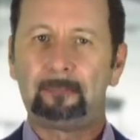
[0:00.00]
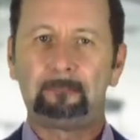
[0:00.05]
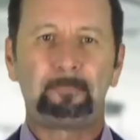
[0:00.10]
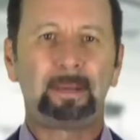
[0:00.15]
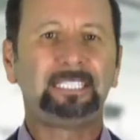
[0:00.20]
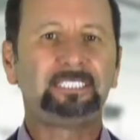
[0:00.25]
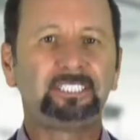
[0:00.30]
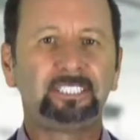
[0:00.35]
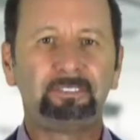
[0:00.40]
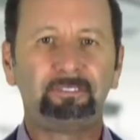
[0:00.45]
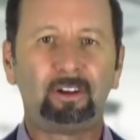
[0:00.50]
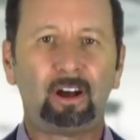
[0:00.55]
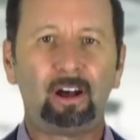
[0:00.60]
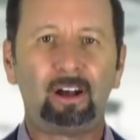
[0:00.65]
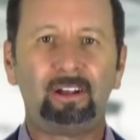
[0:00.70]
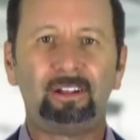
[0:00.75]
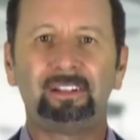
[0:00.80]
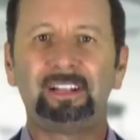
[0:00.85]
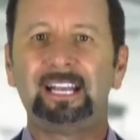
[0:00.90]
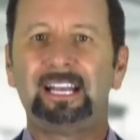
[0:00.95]
Best of
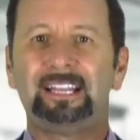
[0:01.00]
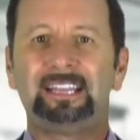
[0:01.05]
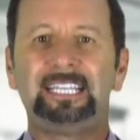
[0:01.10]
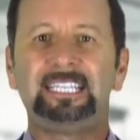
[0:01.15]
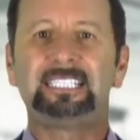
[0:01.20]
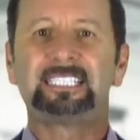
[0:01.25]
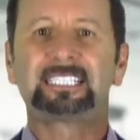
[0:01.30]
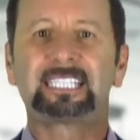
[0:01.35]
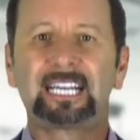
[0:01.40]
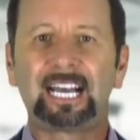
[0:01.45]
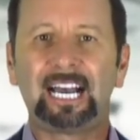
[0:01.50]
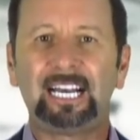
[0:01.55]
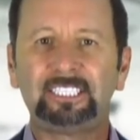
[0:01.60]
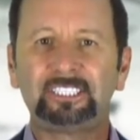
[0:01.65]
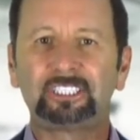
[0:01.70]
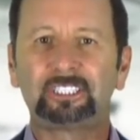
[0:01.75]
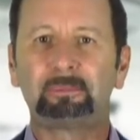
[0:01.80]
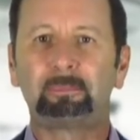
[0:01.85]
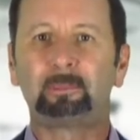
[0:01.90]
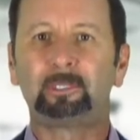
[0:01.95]
all, these
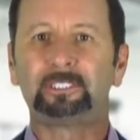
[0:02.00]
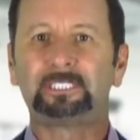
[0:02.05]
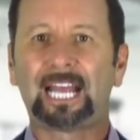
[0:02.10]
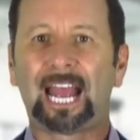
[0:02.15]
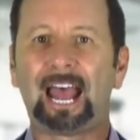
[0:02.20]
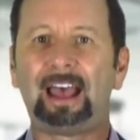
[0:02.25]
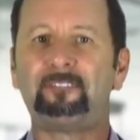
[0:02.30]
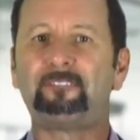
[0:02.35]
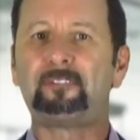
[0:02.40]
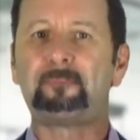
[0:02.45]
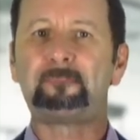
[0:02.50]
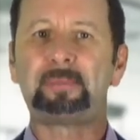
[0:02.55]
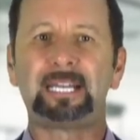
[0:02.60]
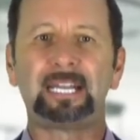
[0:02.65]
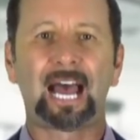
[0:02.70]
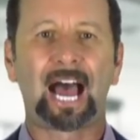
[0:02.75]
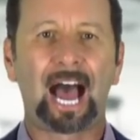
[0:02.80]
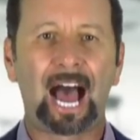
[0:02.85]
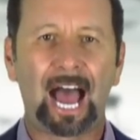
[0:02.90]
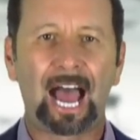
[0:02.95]
customers haven't
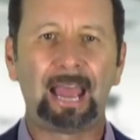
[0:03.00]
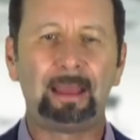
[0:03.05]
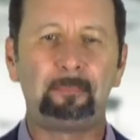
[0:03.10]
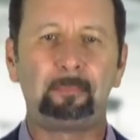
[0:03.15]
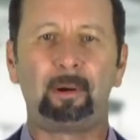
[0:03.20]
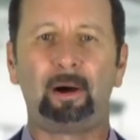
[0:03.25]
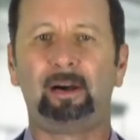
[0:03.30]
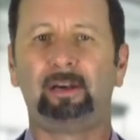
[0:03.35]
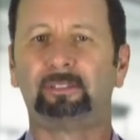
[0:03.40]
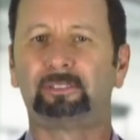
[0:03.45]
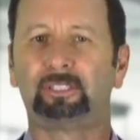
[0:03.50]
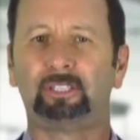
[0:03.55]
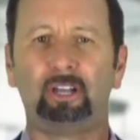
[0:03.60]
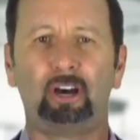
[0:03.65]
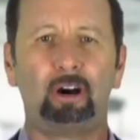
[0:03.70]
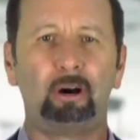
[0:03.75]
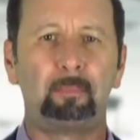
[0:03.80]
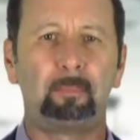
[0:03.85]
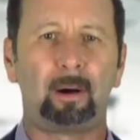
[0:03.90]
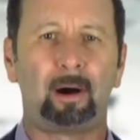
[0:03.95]
been highballed,
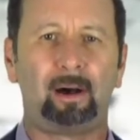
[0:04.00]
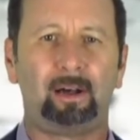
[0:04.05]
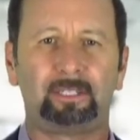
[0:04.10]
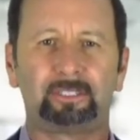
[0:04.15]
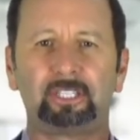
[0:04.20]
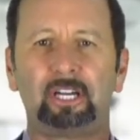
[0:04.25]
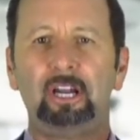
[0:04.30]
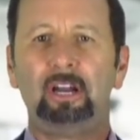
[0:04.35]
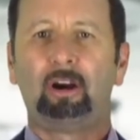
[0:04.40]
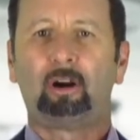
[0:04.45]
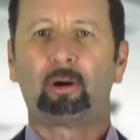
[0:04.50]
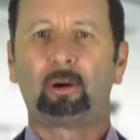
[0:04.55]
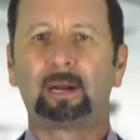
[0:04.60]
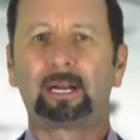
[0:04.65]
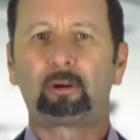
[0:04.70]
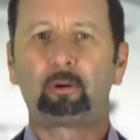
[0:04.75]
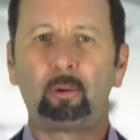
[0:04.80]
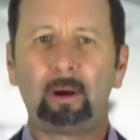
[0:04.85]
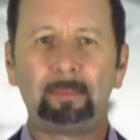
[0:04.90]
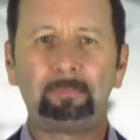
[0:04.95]
lowballed, or
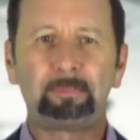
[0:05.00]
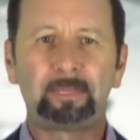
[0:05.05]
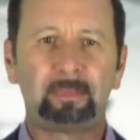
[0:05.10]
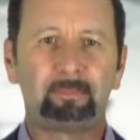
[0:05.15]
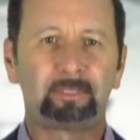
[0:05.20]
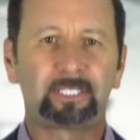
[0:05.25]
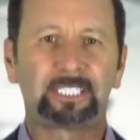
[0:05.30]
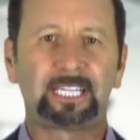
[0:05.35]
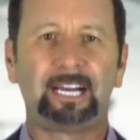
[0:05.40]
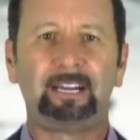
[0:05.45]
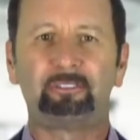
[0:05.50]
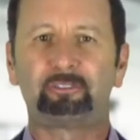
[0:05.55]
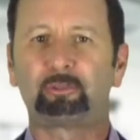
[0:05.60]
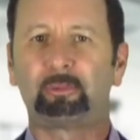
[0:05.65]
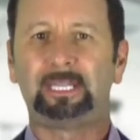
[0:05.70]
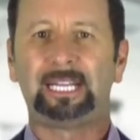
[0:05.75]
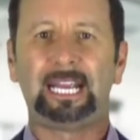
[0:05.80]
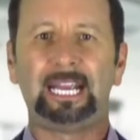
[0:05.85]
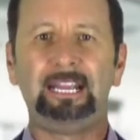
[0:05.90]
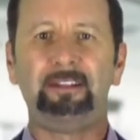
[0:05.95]
equipped themselves
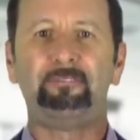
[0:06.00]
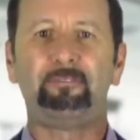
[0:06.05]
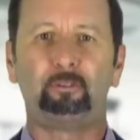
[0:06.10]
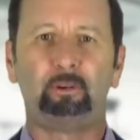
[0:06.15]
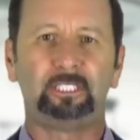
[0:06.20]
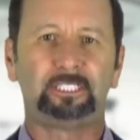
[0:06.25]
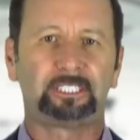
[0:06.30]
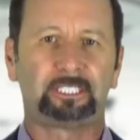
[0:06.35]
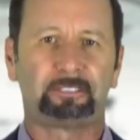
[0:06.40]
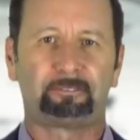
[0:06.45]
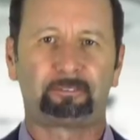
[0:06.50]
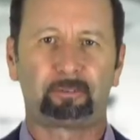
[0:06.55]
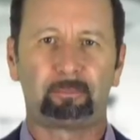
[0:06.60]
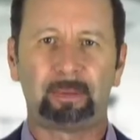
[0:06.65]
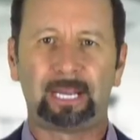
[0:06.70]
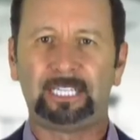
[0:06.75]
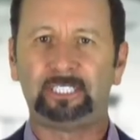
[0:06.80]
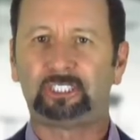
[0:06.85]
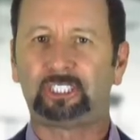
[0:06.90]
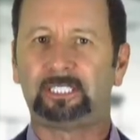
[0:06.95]
with invoice
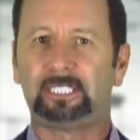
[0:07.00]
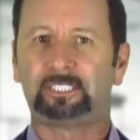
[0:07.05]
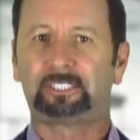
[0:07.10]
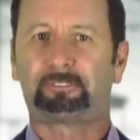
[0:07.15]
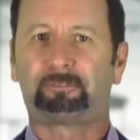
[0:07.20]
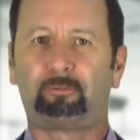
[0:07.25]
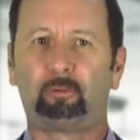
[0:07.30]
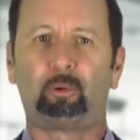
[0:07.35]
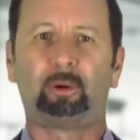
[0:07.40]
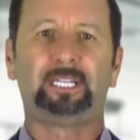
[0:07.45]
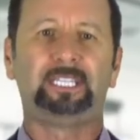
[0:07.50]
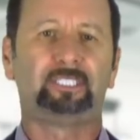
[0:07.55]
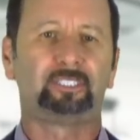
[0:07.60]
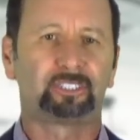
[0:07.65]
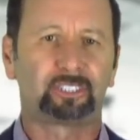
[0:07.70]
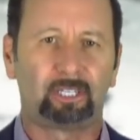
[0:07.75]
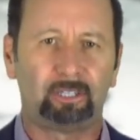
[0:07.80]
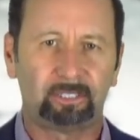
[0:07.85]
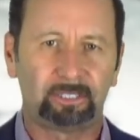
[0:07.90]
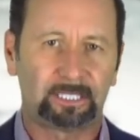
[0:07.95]
information that's 4
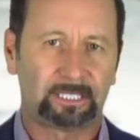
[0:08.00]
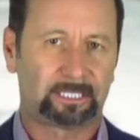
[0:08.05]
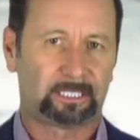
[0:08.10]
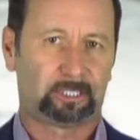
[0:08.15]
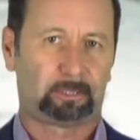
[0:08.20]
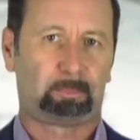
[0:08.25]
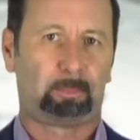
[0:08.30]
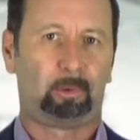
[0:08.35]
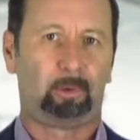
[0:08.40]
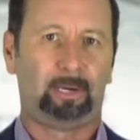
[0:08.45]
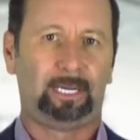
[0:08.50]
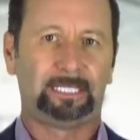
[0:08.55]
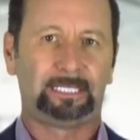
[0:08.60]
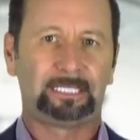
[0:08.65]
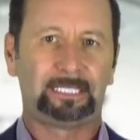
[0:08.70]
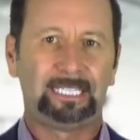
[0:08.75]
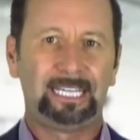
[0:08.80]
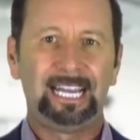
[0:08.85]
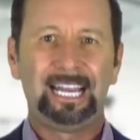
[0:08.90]
years old at this point.